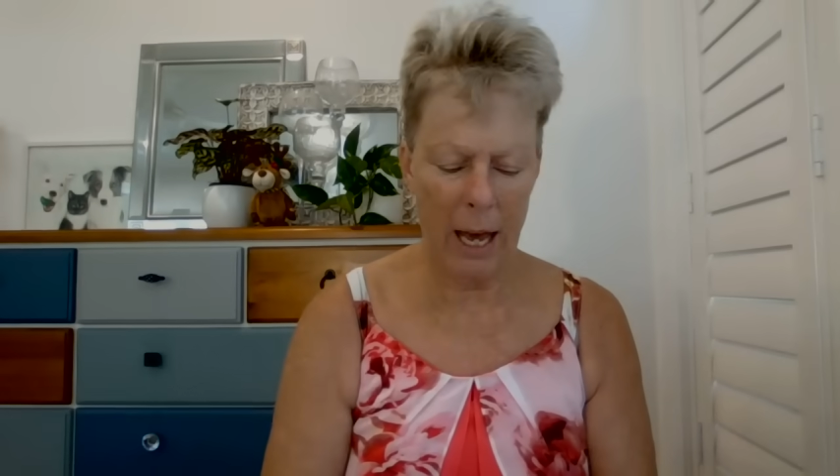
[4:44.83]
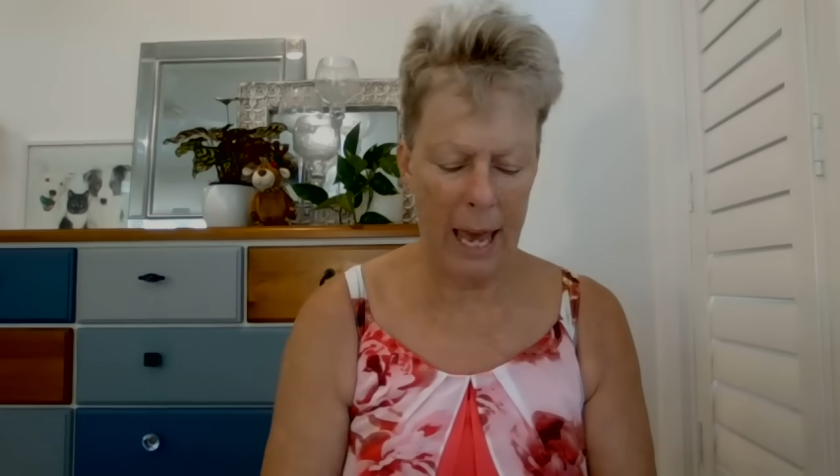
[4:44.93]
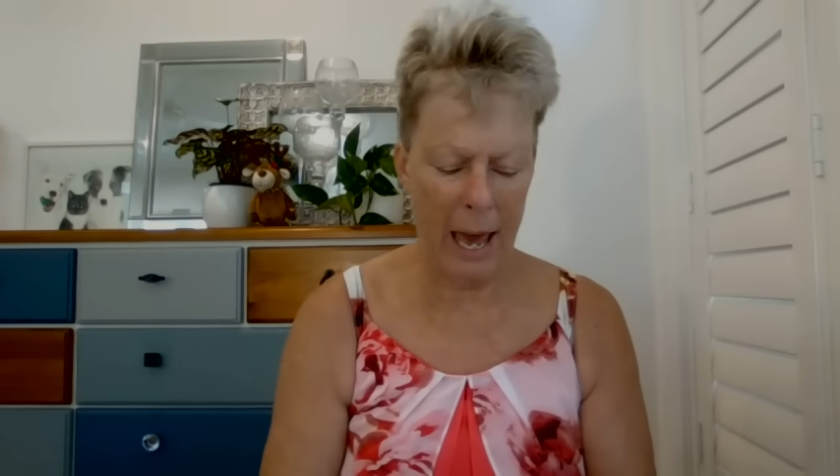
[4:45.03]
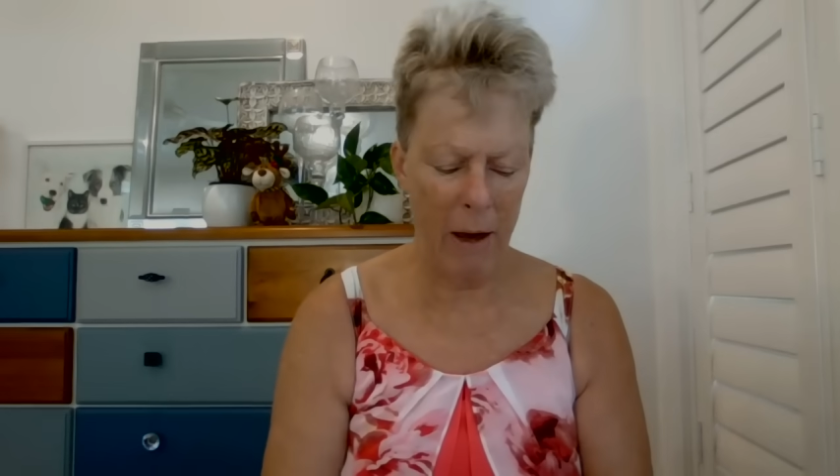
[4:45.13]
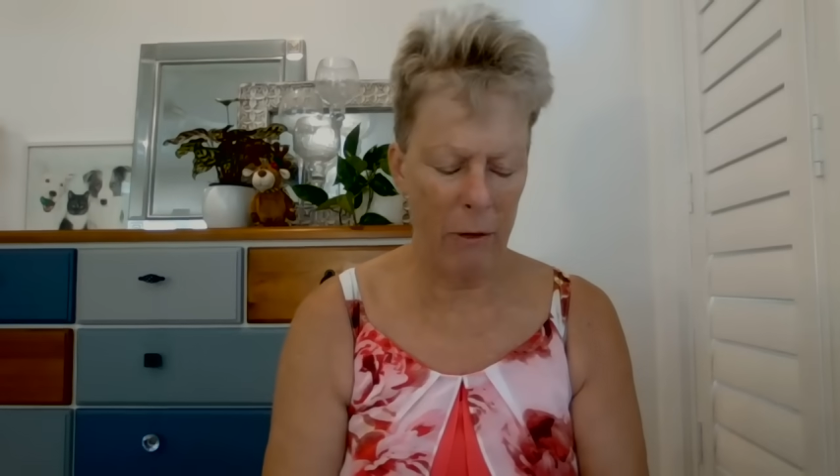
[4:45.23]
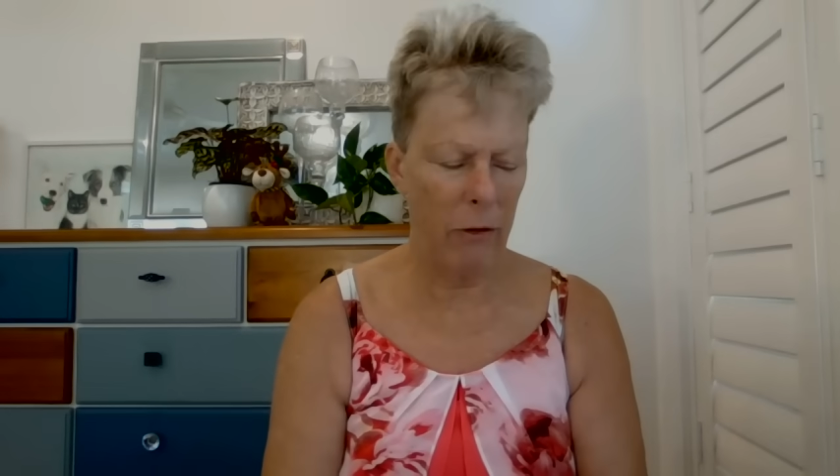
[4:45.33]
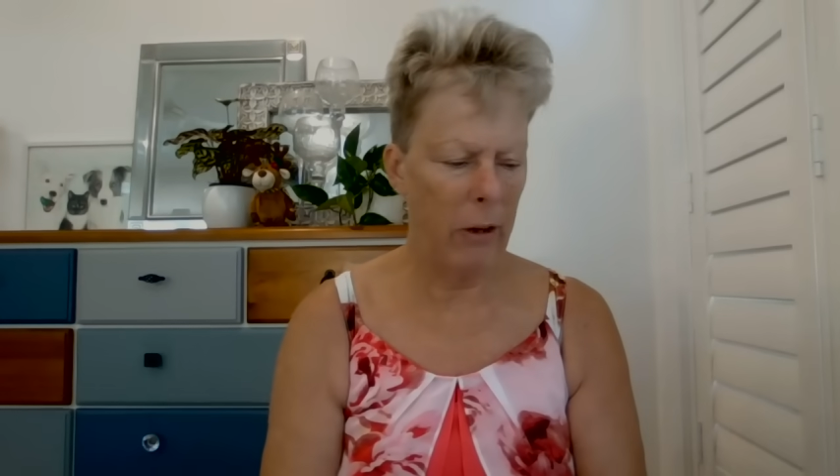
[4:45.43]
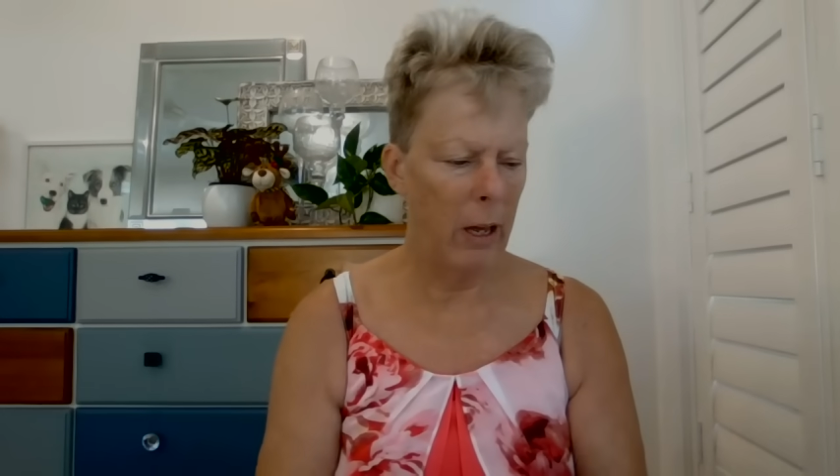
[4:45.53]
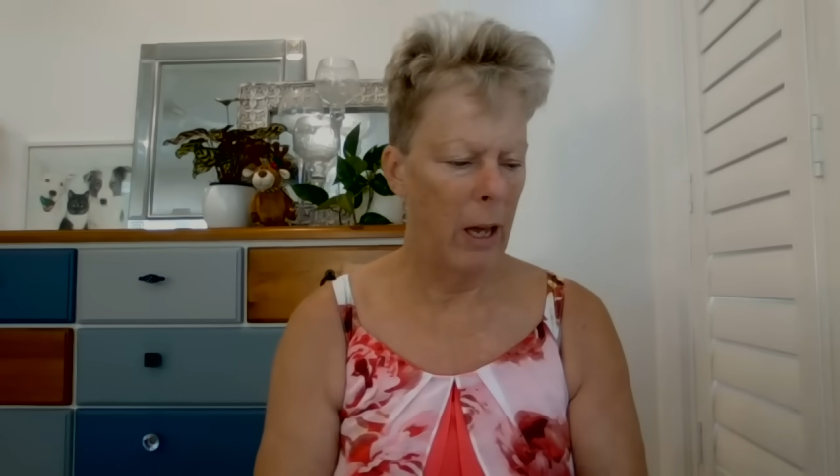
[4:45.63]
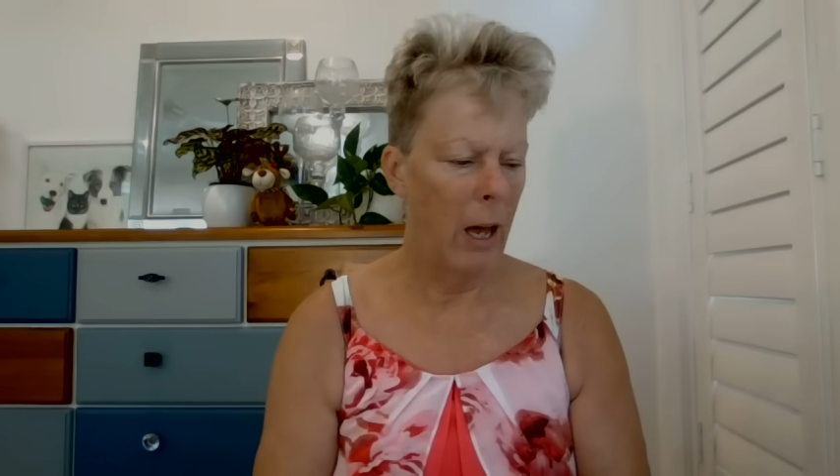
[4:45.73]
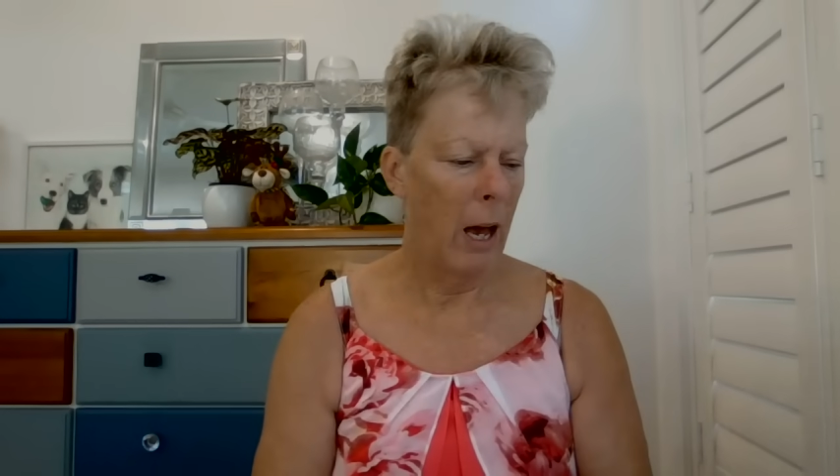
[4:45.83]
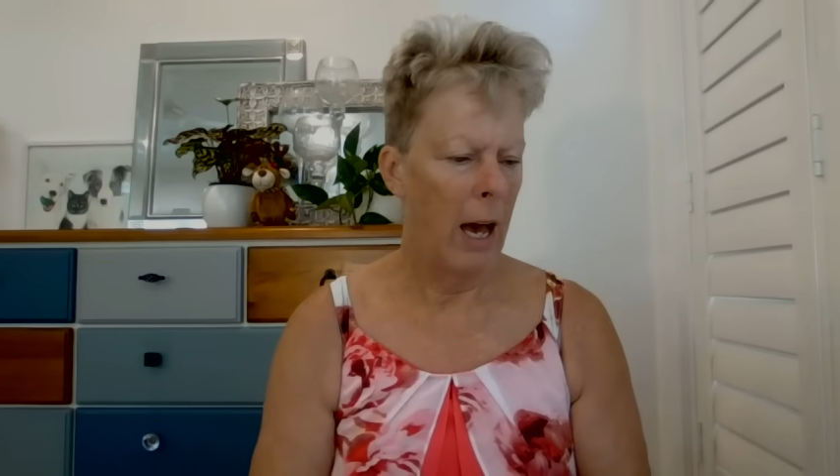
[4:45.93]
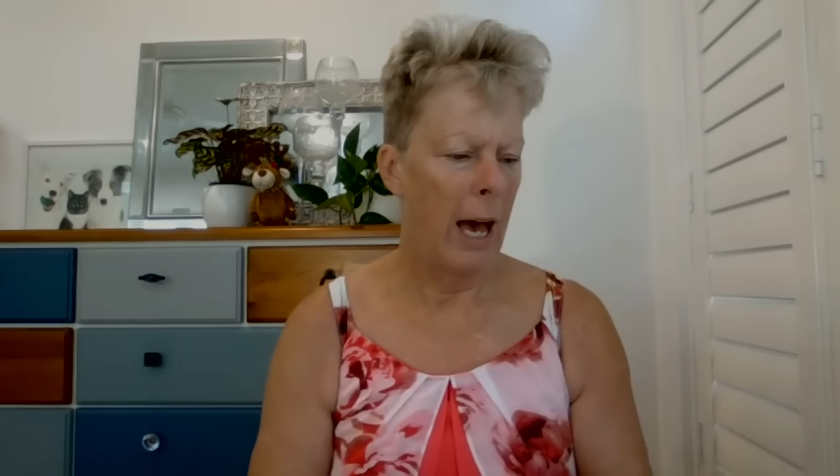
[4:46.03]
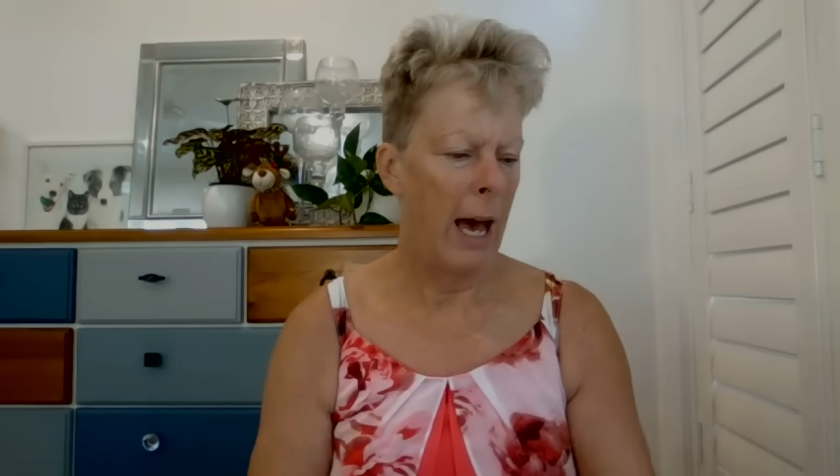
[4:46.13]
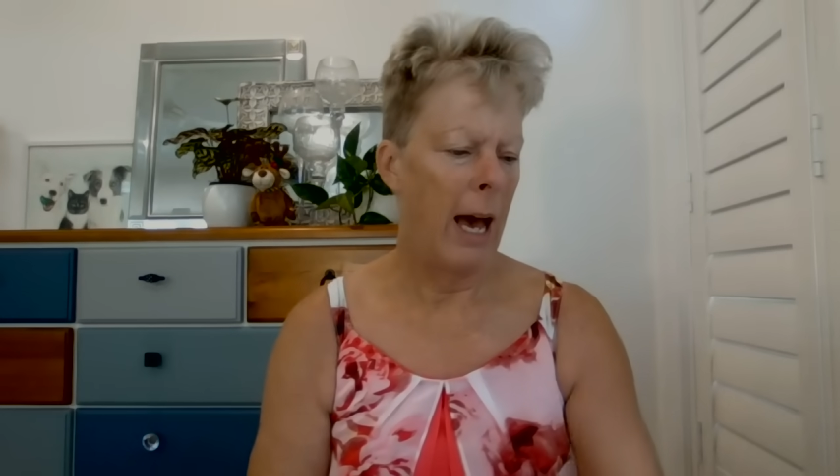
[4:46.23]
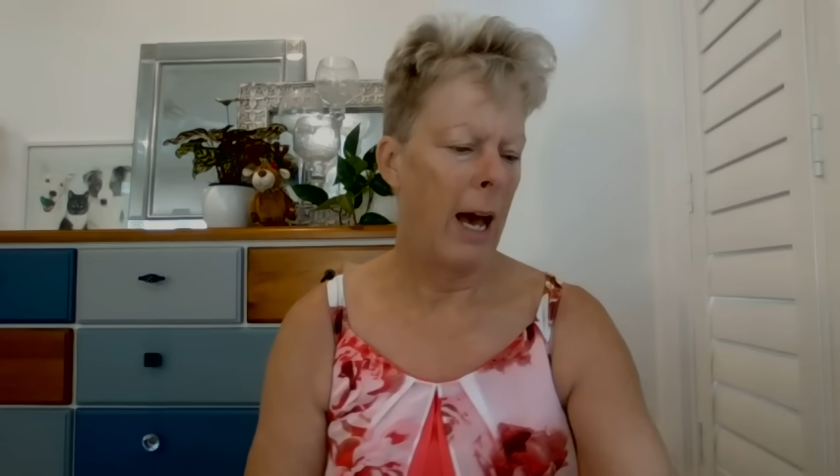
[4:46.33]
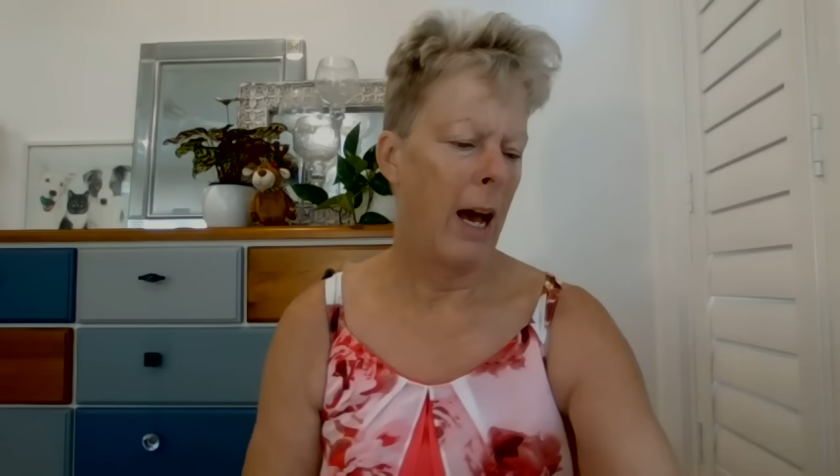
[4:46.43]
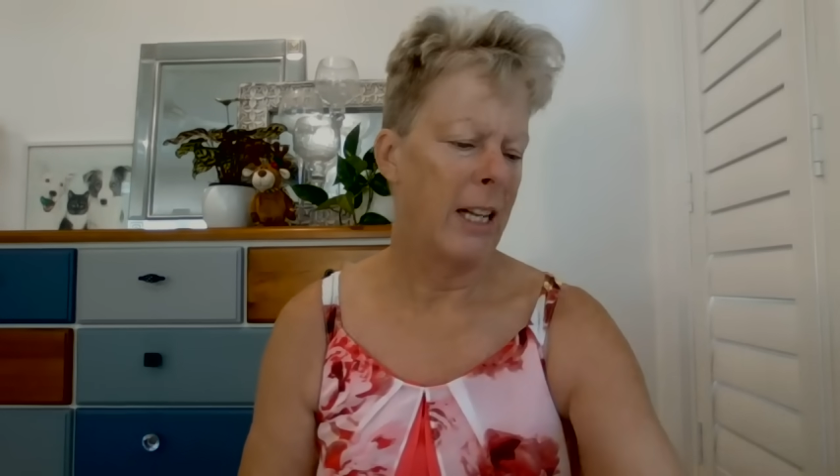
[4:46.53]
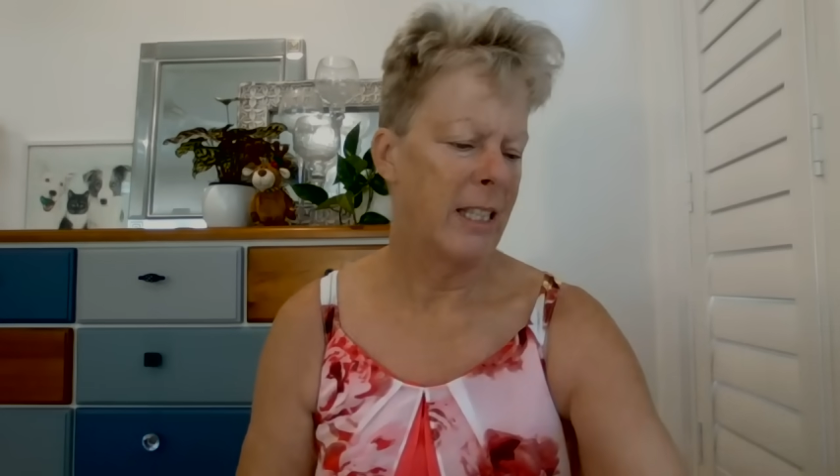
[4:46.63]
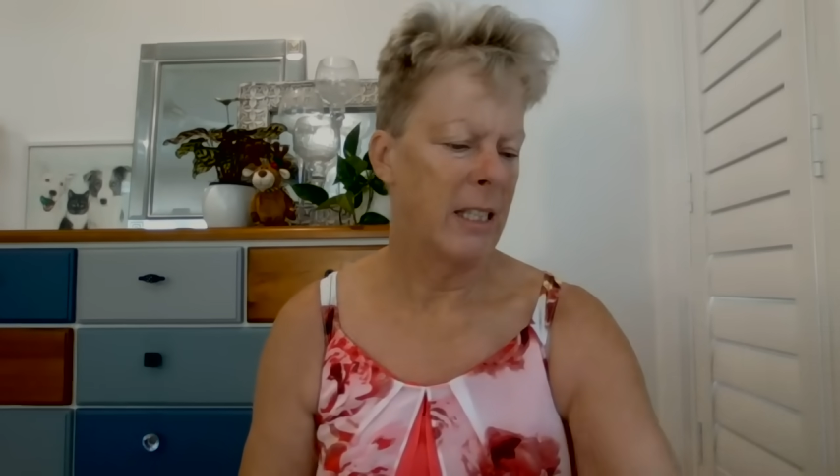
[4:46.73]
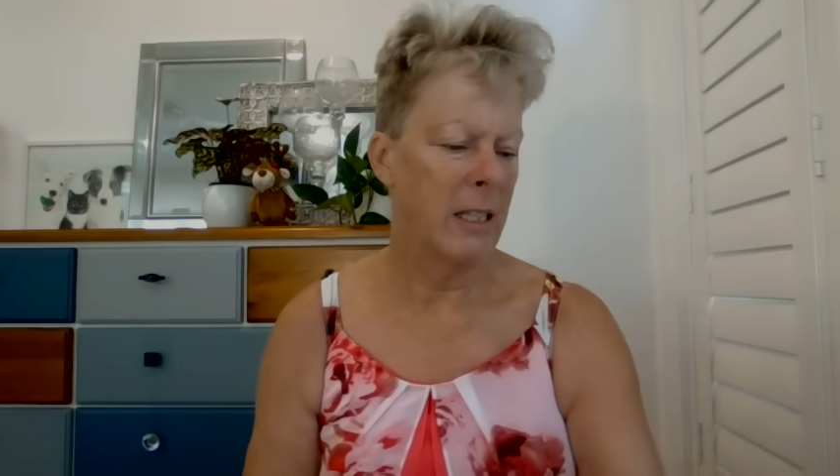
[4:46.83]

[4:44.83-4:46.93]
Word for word: than I have. Uh, I,